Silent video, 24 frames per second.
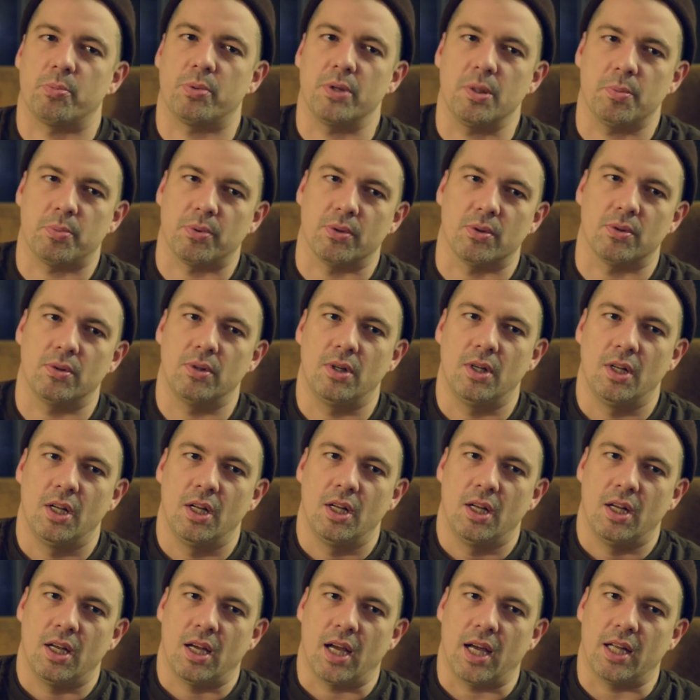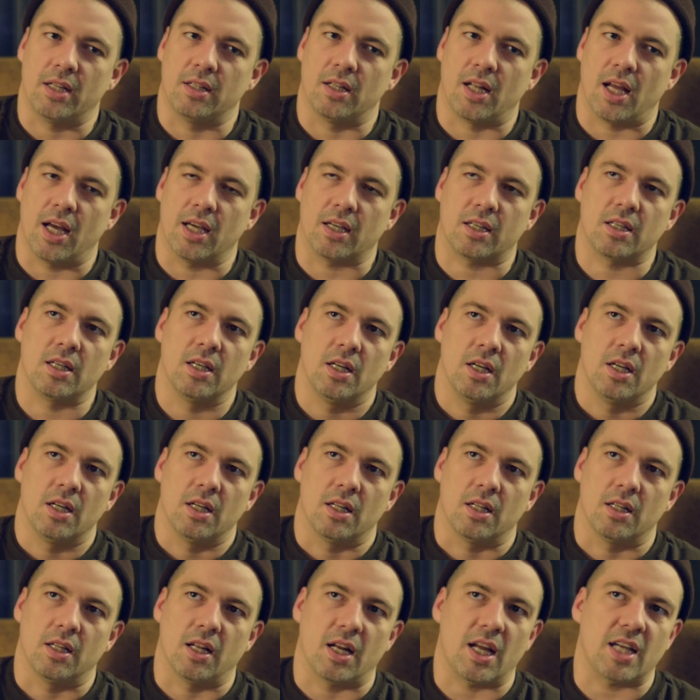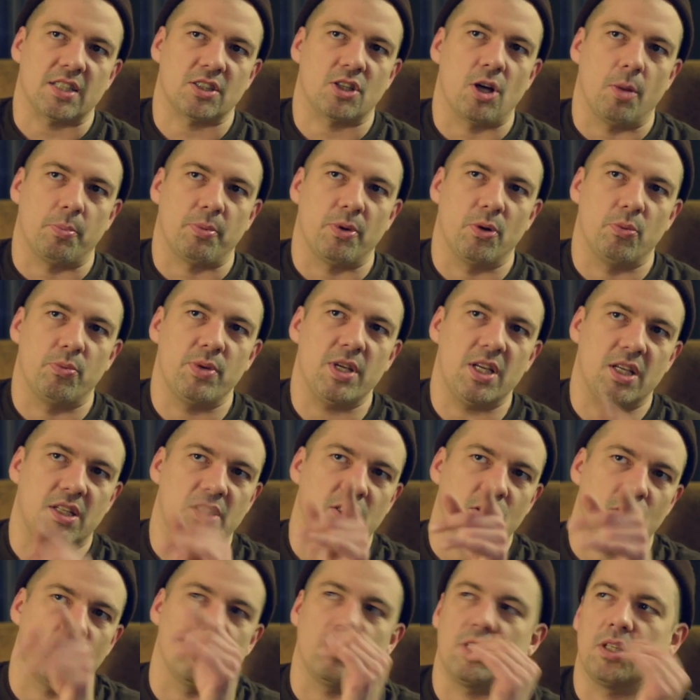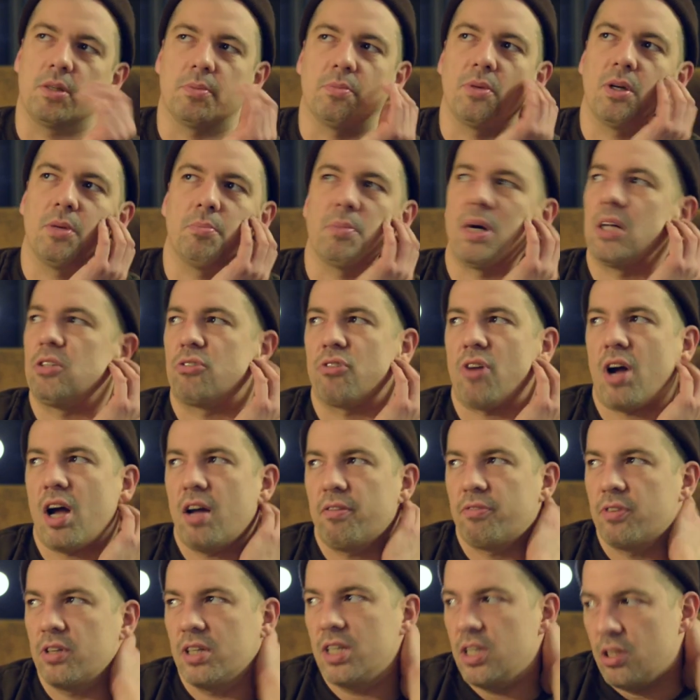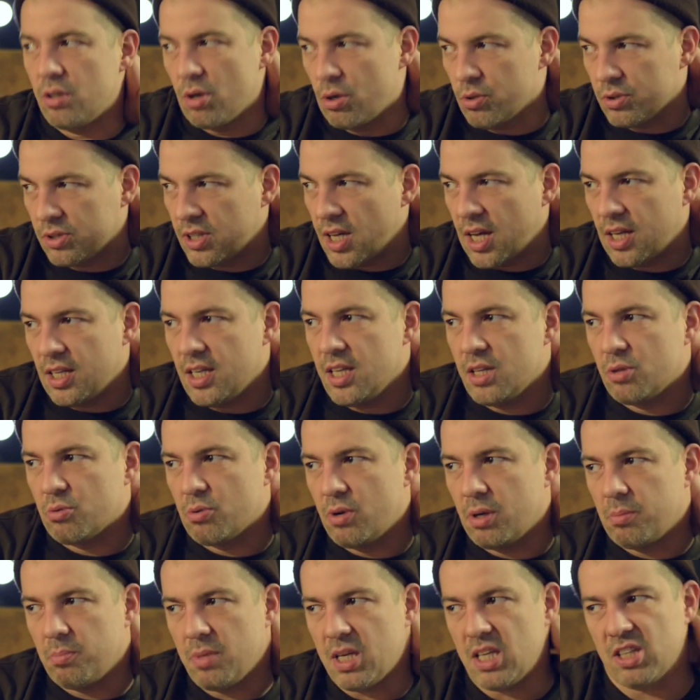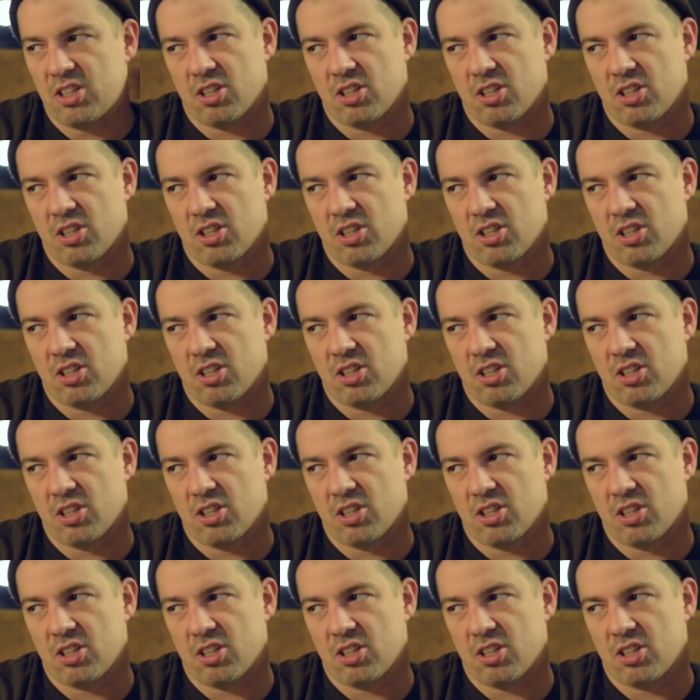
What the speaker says: people. And like the last couple of weeks, you know, he's my driver, he knows that he's with me.